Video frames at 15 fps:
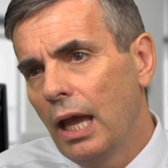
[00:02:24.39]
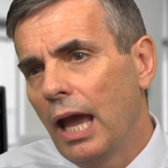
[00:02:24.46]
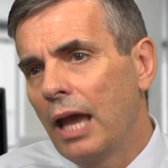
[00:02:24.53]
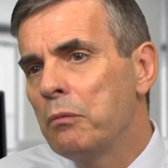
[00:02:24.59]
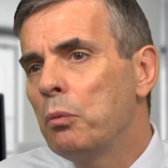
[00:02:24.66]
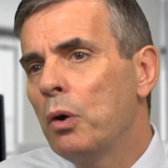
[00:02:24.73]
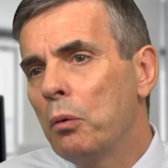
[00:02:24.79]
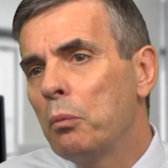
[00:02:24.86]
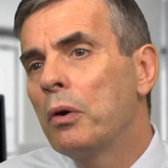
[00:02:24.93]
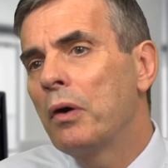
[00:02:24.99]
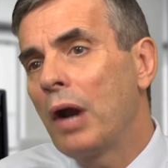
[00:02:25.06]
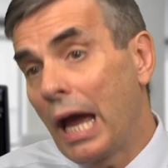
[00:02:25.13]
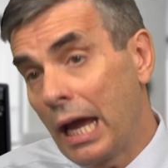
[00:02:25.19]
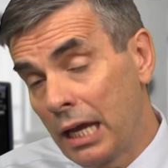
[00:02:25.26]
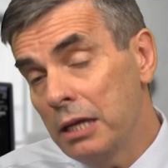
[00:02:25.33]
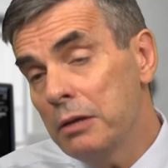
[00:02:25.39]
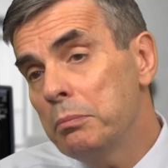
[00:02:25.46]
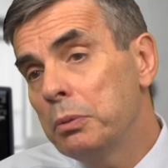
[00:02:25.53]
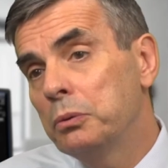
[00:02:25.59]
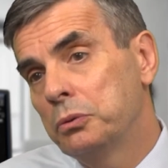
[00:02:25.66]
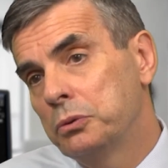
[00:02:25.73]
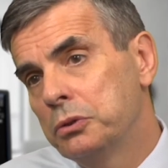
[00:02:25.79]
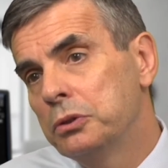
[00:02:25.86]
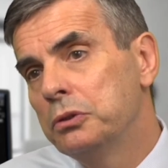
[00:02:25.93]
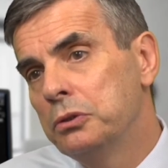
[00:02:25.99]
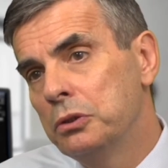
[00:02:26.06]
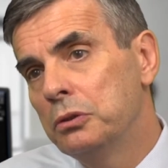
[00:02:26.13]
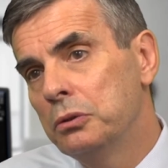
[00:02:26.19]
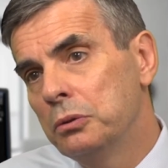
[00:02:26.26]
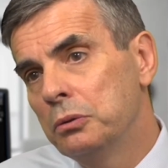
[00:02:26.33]
and what we're able to
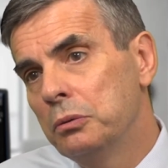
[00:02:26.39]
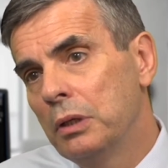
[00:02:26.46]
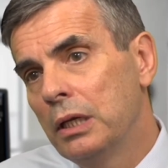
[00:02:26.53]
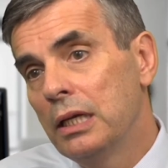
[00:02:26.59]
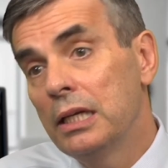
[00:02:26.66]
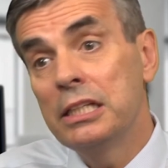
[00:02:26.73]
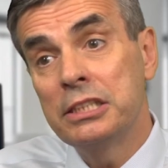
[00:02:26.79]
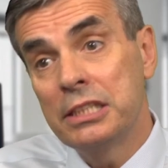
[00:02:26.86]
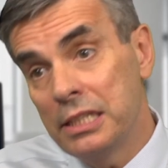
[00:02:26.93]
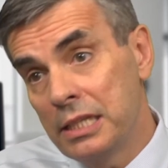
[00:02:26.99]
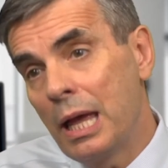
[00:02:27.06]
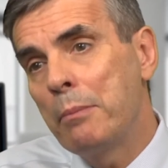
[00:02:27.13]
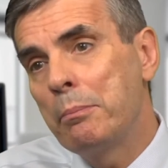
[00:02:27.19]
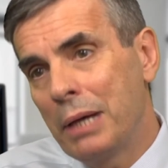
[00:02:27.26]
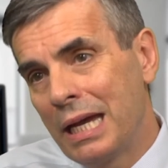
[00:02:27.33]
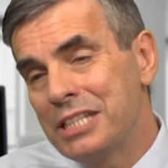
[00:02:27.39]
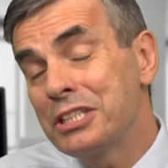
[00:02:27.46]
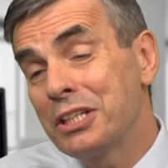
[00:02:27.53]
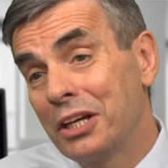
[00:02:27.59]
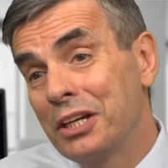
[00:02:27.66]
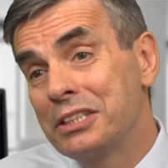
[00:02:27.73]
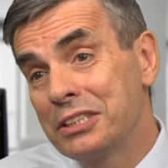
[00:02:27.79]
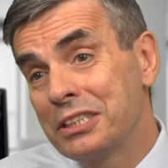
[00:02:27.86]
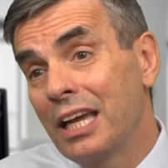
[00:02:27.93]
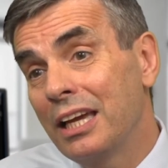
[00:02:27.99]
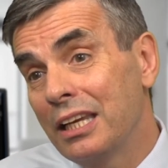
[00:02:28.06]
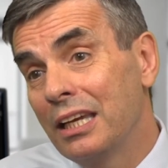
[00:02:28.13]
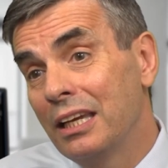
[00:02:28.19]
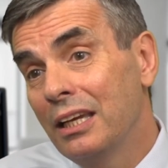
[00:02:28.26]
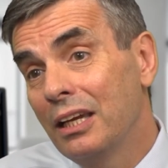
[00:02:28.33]
do is, in that baseline
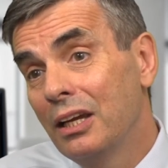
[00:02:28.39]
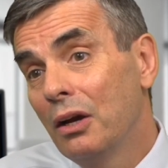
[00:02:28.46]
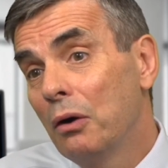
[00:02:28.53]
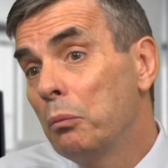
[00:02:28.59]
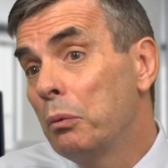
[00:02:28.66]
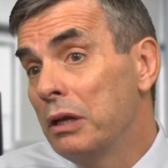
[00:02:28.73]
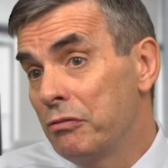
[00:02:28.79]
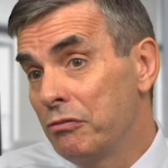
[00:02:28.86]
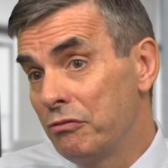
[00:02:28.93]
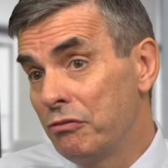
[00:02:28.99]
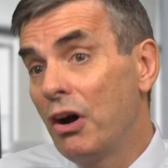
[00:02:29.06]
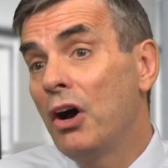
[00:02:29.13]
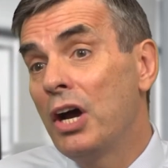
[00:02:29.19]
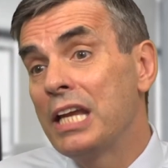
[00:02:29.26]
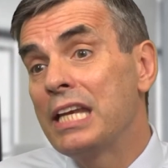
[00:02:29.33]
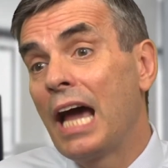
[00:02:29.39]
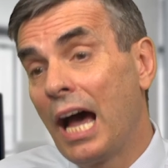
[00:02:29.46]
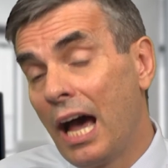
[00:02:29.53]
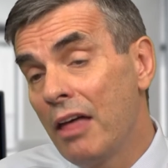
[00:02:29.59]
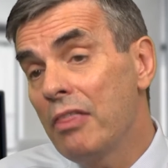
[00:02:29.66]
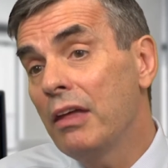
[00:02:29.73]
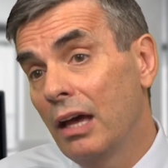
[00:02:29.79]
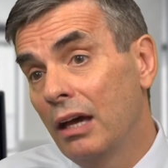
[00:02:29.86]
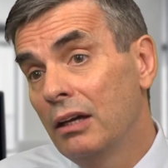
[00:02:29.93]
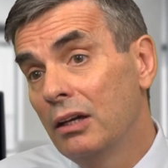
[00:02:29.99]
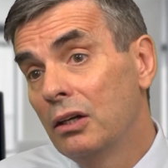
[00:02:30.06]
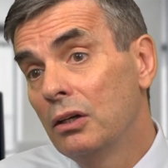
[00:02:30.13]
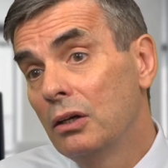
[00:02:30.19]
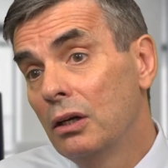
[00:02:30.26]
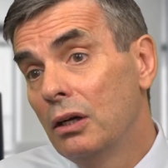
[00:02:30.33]
study, we find other
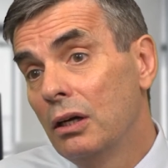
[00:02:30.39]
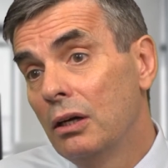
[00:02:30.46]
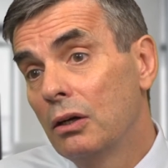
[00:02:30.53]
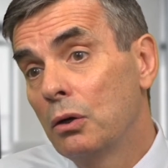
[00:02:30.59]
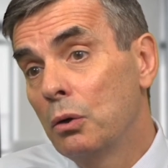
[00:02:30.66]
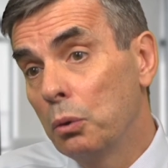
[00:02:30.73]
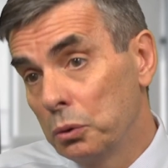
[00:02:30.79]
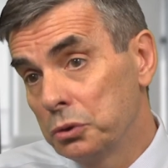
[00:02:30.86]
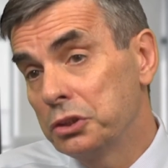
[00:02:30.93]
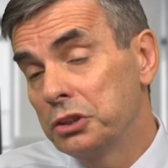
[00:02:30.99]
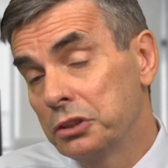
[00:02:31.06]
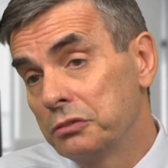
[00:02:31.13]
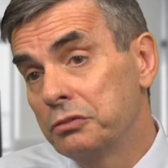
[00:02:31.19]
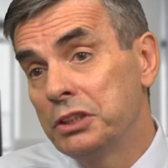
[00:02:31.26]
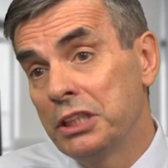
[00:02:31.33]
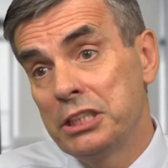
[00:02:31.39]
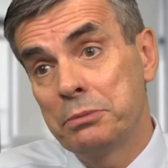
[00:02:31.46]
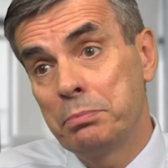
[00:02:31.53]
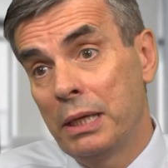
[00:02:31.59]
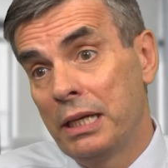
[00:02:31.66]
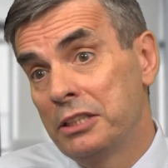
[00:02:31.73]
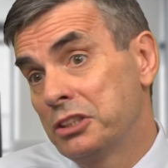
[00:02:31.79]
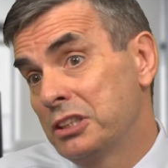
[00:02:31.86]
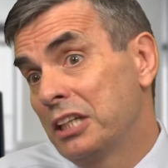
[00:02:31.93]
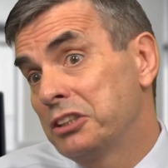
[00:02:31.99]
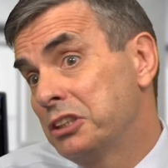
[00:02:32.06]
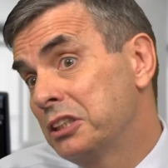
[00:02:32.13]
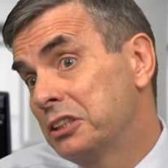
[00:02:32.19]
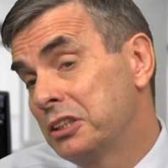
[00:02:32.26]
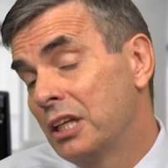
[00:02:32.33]
causes of chest pain,
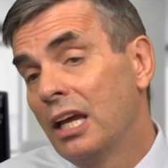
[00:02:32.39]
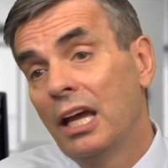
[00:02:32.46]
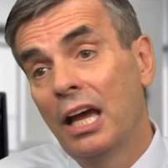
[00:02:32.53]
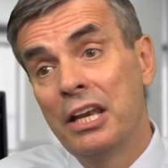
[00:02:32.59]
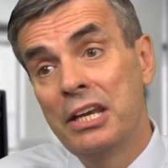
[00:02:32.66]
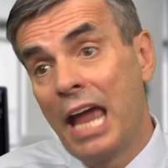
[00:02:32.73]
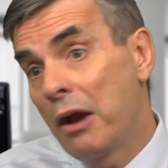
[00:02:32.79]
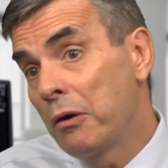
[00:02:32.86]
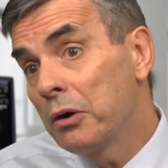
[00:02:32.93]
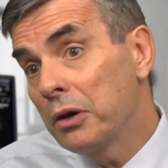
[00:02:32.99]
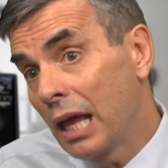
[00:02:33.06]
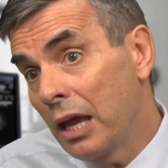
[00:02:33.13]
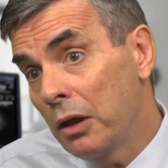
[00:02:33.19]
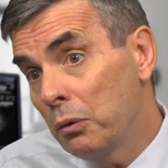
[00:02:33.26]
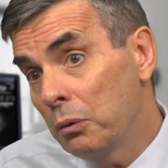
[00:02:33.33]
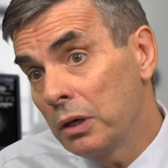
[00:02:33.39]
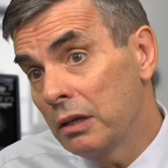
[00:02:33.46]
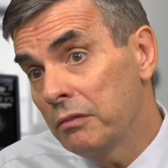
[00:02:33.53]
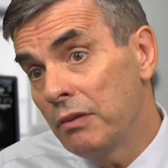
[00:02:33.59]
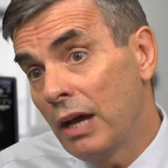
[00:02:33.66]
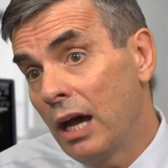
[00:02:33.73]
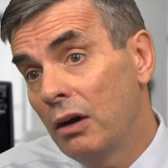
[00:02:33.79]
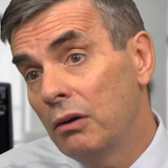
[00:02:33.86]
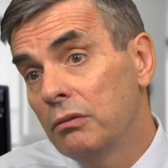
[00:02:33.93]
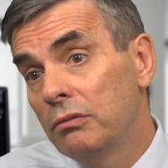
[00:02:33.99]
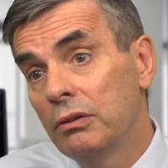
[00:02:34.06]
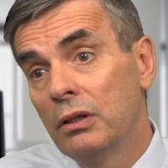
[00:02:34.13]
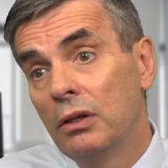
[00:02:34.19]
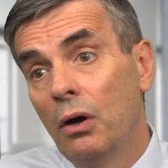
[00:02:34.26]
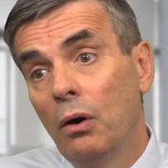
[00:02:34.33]
such as a narrowed aortic valve,
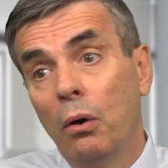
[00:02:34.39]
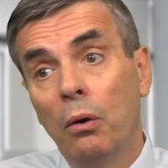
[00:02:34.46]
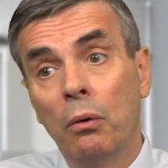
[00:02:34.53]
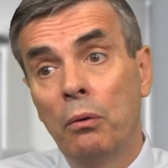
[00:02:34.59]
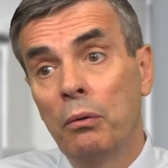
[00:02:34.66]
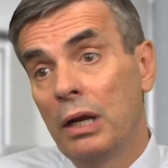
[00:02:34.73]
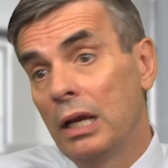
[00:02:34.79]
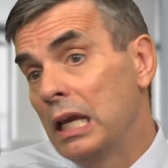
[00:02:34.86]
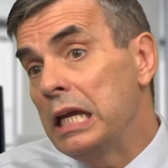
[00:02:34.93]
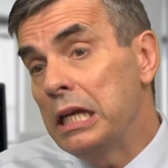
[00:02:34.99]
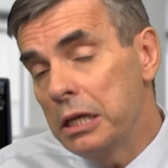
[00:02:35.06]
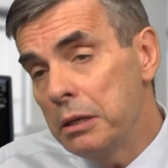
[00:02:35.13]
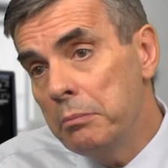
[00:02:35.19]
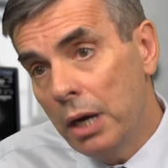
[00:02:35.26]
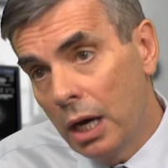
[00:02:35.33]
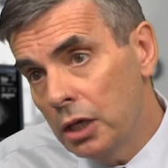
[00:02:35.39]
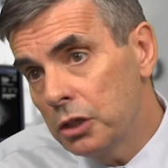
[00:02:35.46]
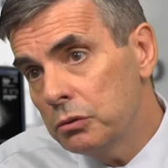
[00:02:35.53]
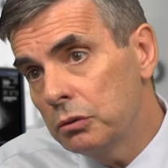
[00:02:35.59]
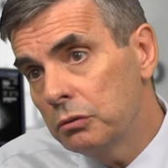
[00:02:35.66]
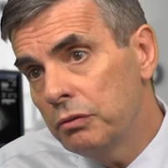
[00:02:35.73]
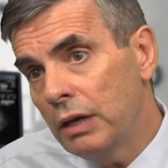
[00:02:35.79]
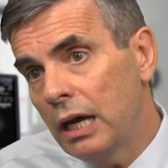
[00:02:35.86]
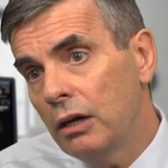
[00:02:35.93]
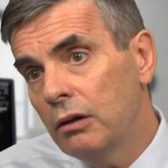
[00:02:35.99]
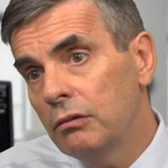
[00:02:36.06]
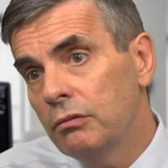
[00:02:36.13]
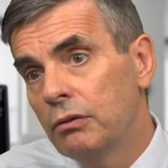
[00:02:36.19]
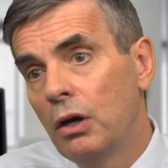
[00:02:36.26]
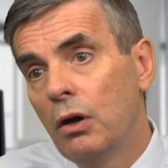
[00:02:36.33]
or a leaky mitral
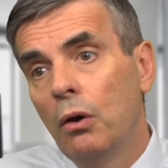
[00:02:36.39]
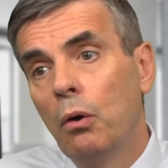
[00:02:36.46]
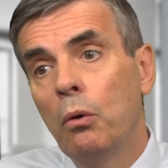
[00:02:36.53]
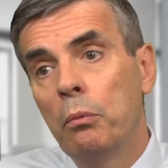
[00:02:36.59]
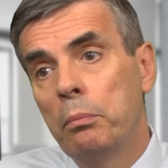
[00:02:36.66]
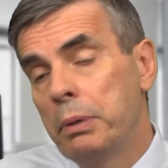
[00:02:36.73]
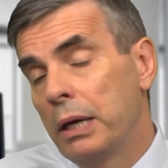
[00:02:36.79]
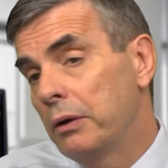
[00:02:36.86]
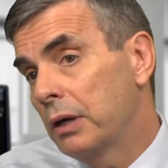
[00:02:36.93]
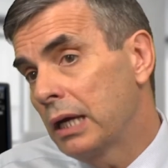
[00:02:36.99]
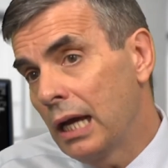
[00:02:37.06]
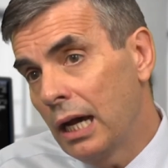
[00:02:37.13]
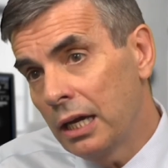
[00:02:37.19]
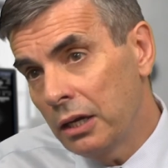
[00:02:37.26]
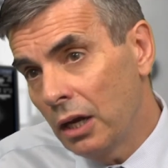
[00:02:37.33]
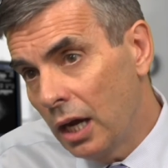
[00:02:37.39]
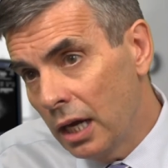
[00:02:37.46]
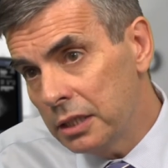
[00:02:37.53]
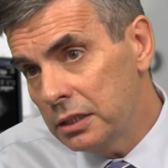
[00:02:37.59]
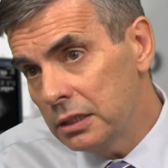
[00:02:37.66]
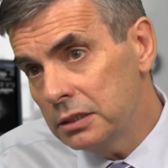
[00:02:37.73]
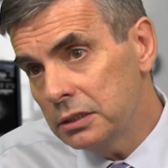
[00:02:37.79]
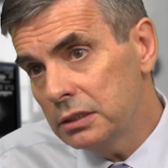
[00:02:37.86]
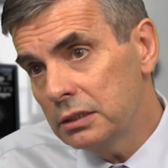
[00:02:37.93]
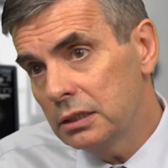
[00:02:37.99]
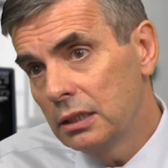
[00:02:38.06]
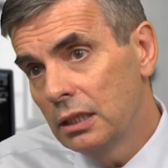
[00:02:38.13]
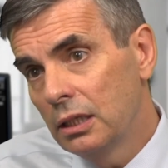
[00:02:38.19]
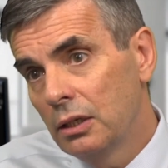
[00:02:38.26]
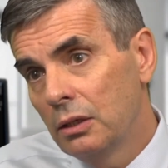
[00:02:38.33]
valve, or pericarditis,
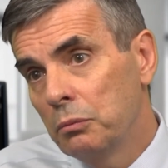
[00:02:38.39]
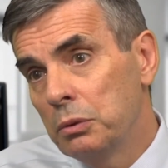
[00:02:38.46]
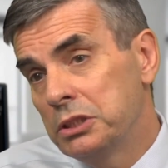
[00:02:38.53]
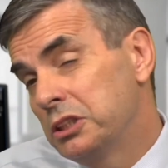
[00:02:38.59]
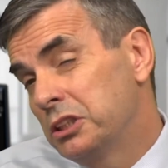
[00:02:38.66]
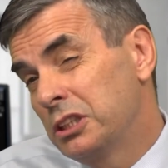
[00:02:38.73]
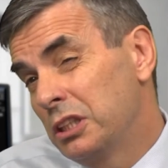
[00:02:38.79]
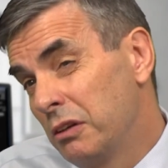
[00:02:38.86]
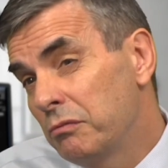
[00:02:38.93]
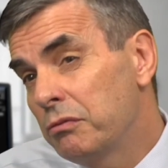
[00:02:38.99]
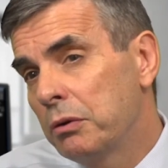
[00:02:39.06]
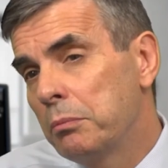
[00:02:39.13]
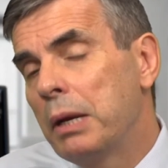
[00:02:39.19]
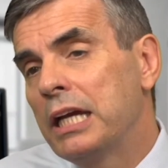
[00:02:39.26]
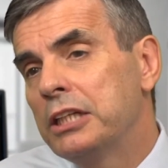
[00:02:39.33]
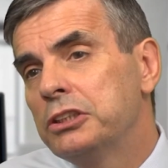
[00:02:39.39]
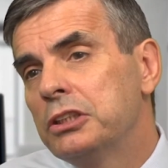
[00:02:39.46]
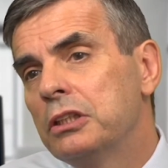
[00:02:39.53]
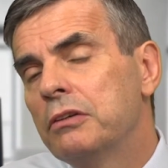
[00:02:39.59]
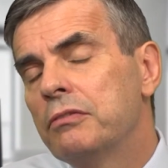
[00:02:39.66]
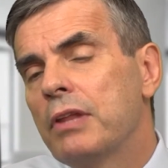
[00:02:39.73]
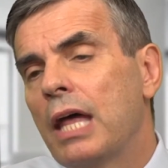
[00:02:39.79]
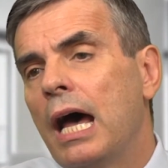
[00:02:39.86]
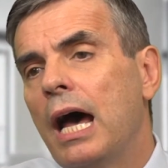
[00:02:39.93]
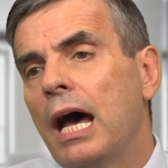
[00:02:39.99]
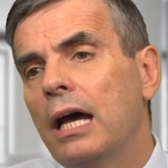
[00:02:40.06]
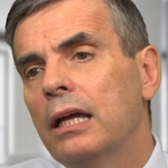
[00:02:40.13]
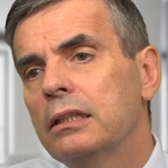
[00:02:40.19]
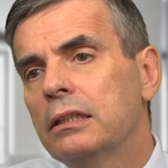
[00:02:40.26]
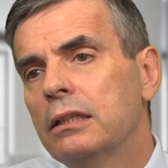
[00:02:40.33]
which is an inflammation of the
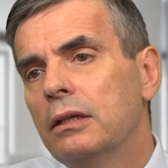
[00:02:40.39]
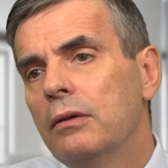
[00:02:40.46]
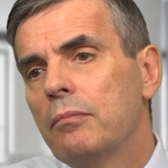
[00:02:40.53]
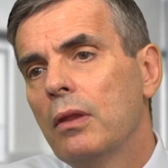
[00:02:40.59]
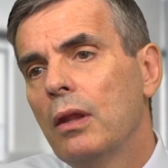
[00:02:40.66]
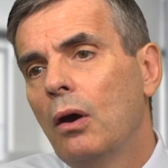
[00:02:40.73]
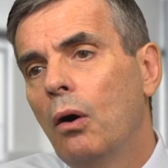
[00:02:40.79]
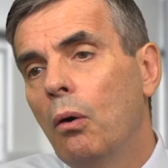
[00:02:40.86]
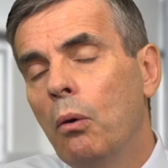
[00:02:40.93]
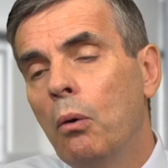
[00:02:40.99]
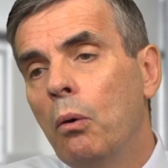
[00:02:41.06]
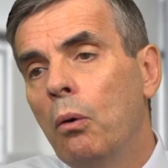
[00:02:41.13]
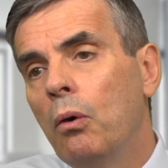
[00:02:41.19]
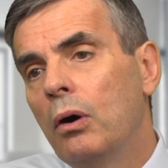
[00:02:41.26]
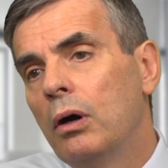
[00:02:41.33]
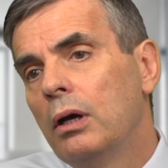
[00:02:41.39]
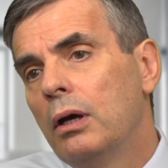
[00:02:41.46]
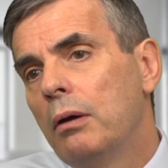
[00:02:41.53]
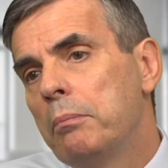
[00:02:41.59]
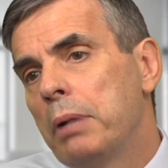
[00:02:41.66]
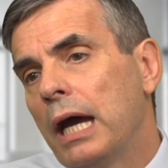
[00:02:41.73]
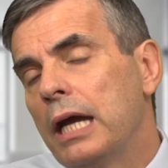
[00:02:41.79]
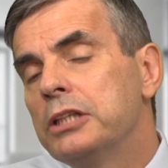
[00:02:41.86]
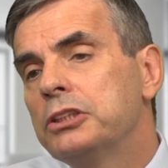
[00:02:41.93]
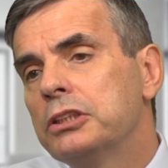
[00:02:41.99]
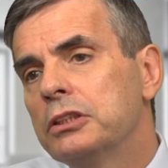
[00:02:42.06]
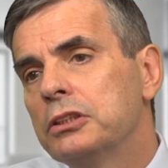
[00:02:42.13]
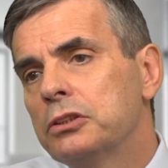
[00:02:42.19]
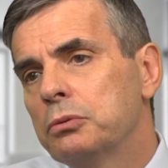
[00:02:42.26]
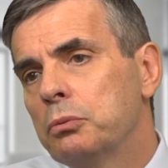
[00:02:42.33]
heart, or
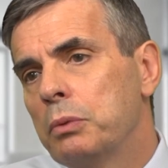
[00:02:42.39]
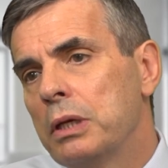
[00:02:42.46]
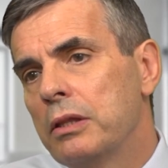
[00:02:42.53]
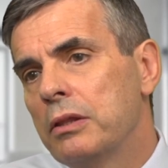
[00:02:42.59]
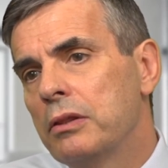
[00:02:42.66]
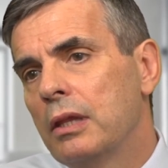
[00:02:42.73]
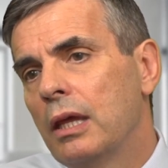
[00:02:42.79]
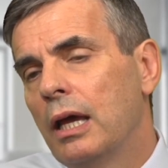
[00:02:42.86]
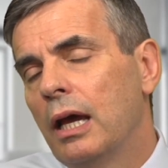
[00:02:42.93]
patients with